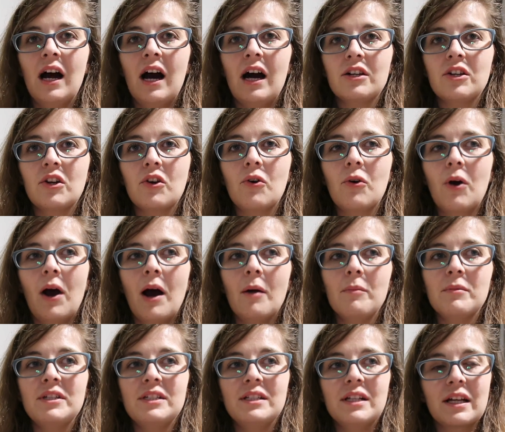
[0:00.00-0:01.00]
I don't know how
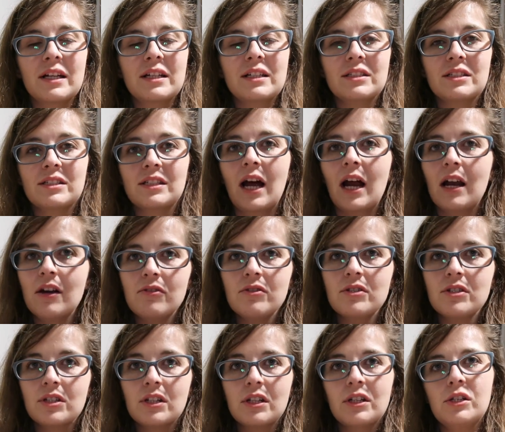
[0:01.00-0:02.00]
many like
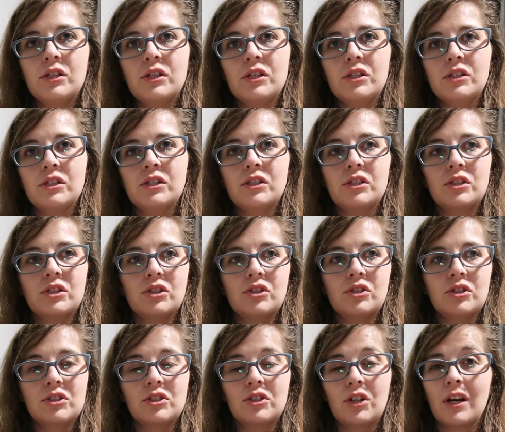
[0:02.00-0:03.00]
sirens I heard,
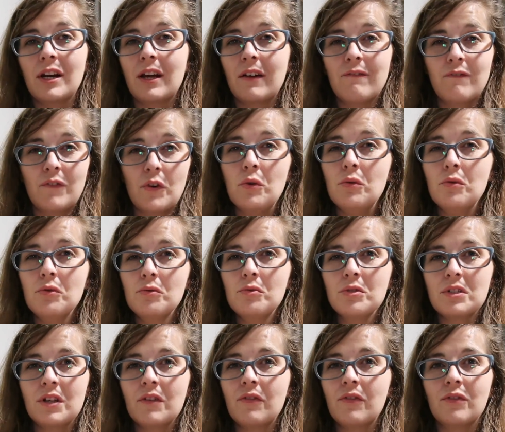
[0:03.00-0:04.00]
just trying to get food
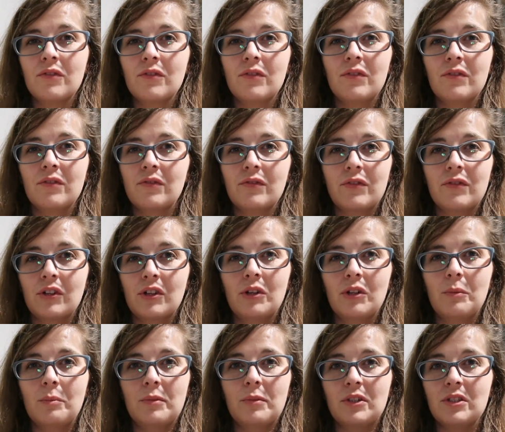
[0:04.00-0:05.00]
was
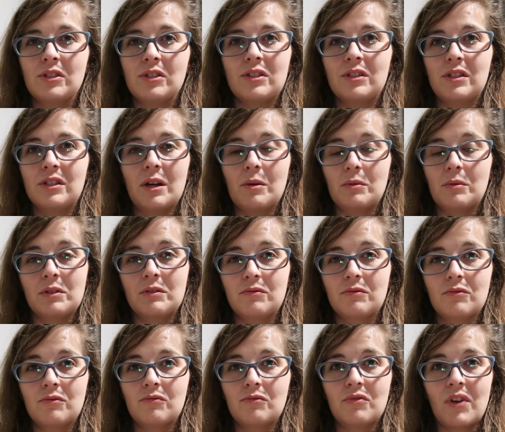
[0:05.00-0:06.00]
difficult because it was
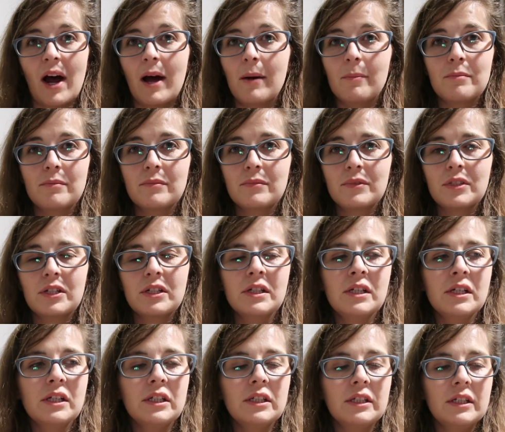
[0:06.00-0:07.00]
rammed.
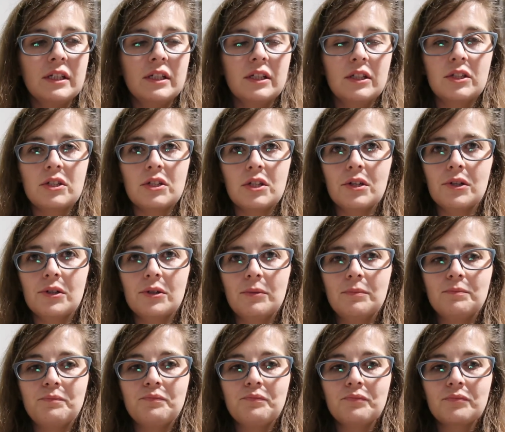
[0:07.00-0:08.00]

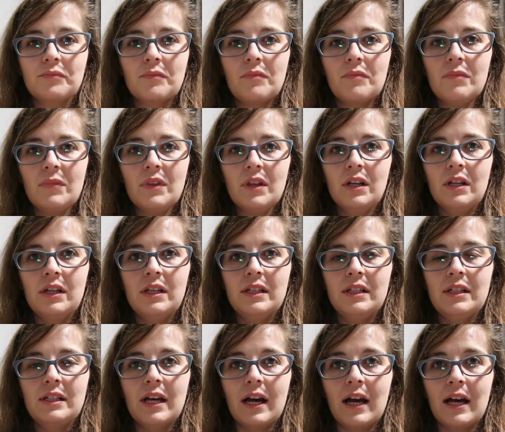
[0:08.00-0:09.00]
So
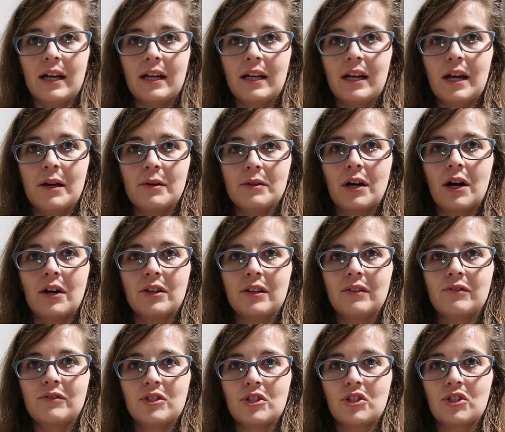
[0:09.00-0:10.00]
yeah, it was hard
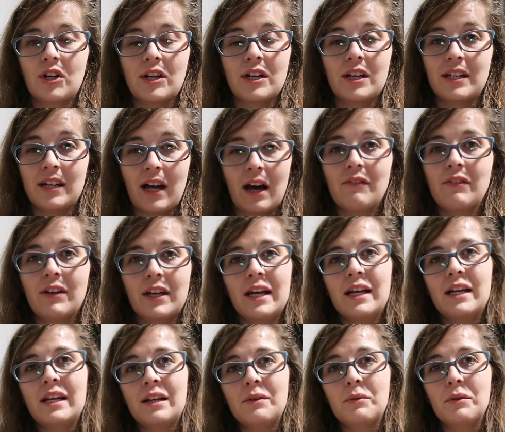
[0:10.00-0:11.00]
enough just trying to
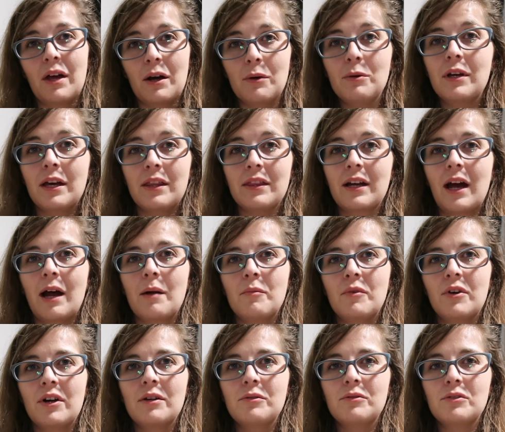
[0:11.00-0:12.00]
navigate without getting the
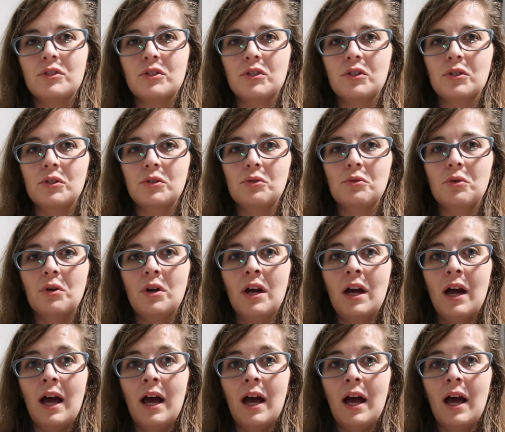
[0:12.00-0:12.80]
camera out. So